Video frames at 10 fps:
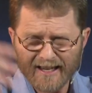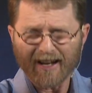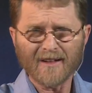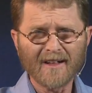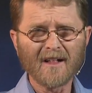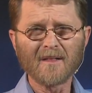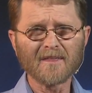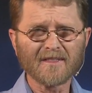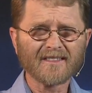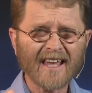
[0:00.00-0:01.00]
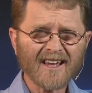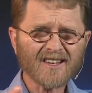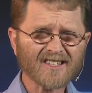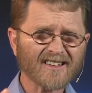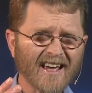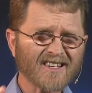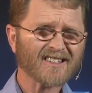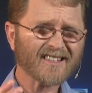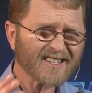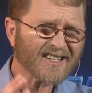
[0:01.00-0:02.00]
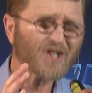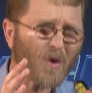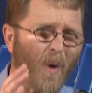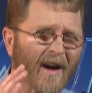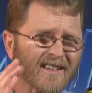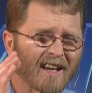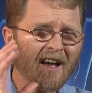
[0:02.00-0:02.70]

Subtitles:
You know, this has quite